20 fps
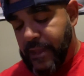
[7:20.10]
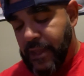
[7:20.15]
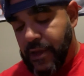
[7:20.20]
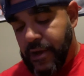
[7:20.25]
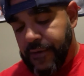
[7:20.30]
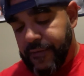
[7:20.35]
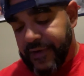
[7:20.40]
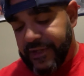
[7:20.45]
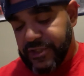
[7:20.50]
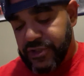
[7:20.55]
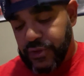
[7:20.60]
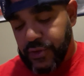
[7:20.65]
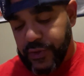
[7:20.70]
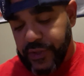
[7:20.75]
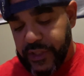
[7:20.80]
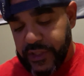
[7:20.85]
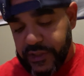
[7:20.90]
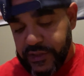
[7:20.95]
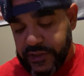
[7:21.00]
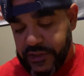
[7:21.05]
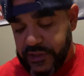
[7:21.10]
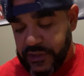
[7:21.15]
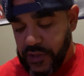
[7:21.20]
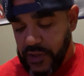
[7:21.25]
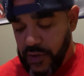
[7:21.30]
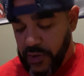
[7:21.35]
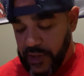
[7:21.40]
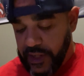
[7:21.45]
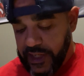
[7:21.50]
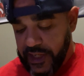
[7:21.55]
All right, so here's,
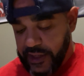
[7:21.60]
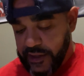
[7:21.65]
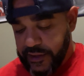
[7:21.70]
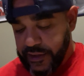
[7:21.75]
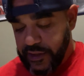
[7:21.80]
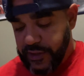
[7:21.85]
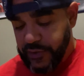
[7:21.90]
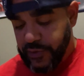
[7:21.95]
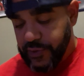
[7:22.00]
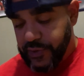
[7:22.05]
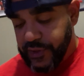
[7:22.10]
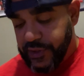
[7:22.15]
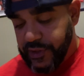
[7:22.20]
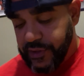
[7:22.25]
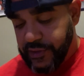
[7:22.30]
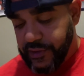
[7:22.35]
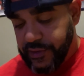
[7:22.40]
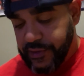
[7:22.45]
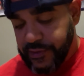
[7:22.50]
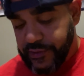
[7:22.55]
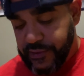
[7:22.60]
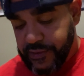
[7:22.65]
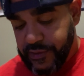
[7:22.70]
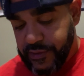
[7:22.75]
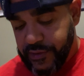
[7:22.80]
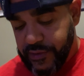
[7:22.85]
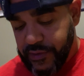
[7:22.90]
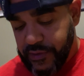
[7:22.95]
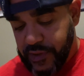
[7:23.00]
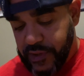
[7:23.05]
oh, I got another one here.
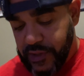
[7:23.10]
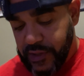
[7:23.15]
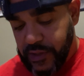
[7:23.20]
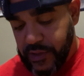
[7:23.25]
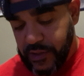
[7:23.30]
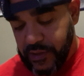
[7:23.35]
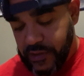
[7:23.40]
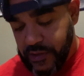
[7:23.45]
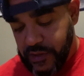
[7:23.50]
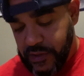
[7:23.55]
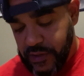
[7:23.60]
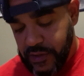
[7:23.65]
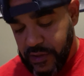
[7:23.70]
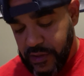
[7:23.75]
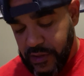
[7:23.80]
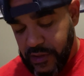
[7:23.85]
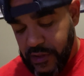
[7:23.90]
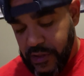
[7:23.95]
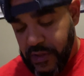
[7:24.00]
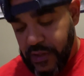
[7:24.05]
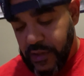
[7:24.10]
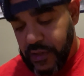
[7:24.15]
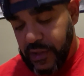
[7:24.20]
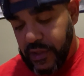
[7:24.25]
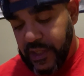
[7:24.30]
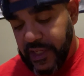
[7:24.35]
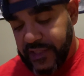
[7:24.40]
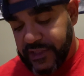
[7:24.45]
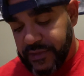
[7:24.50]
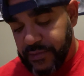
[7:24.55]
Okay,
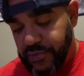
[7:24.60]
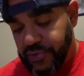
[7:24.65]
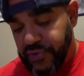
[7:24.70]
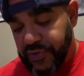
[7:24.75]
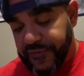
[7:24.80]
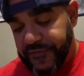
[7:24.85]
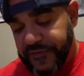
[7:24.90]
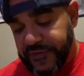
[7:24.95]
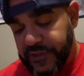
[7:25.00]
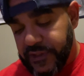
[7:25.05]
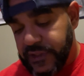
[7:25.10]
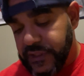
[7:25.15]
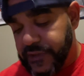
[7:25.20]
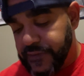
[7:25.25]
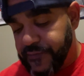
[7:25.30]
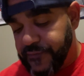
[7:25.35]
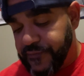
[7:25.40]
got some Griffies.